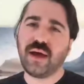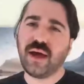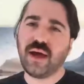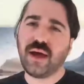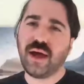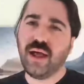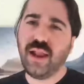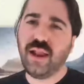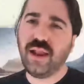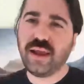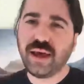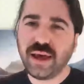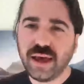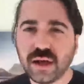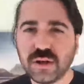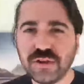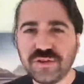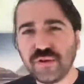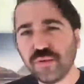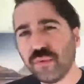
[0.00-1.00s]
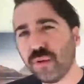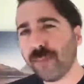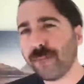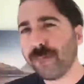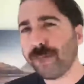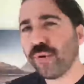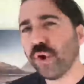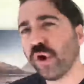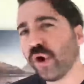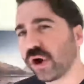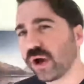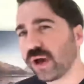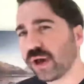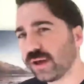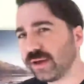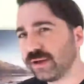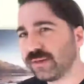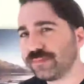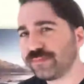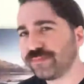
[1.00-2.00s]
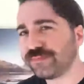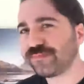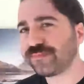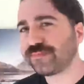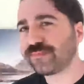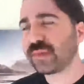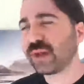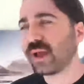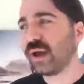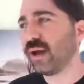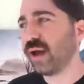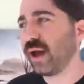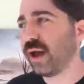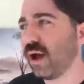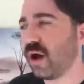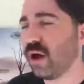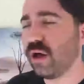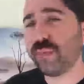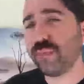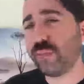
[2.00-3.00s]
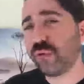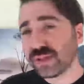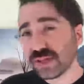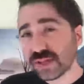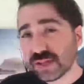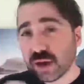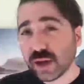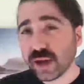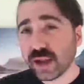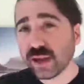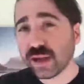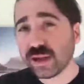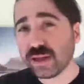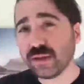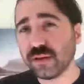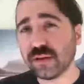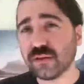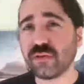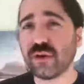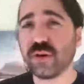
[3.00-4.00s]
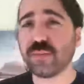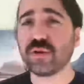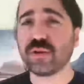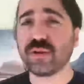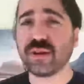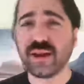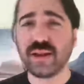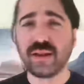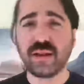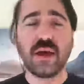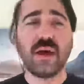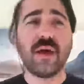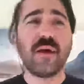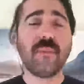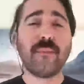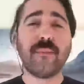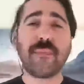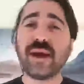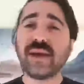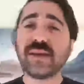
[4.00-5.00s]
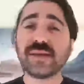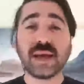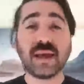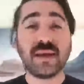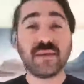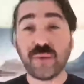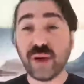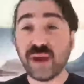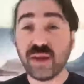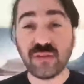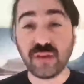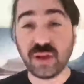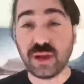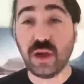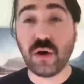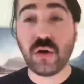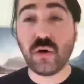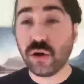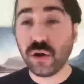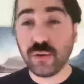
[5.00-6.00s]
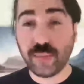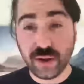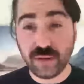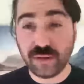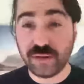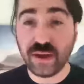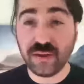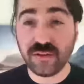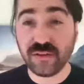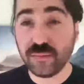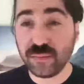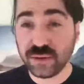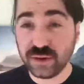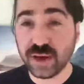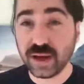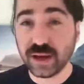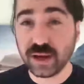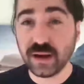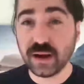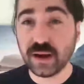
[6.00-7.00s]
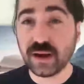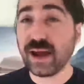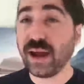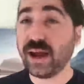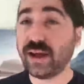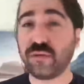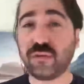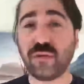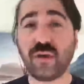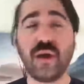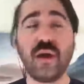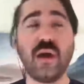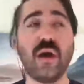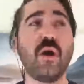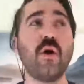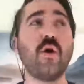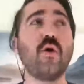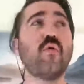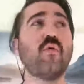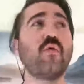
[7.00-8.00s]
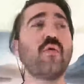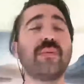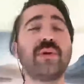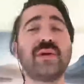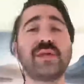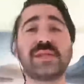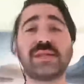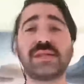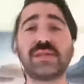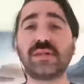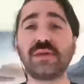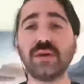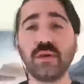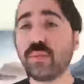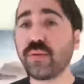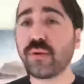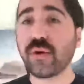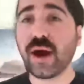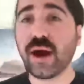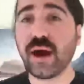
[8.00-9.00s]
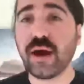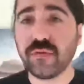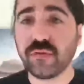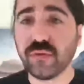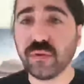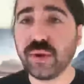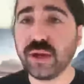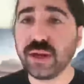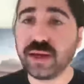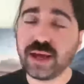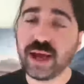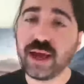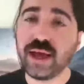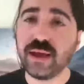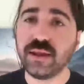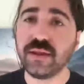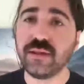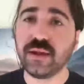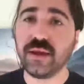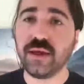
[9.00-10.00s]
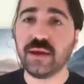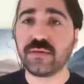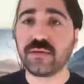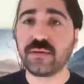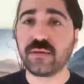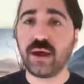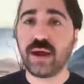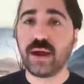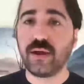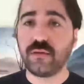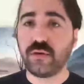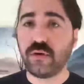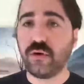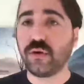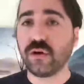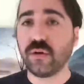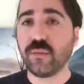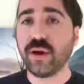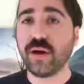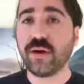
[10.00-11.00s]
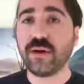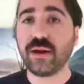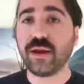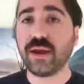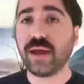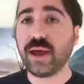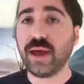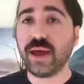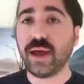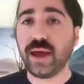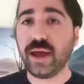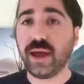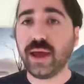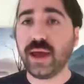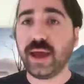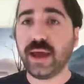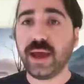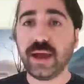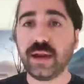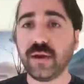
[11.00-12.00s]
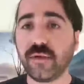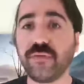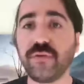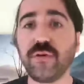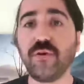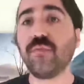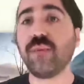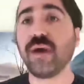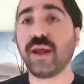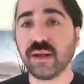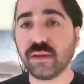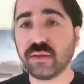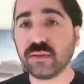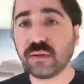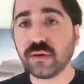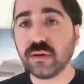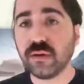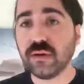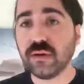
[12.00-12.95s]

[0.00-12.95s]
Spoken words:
a link to a book. I'll put the title in the description. It's basically all about this in particular. It would be super hard for me to get into this and talk about it in a few minutes.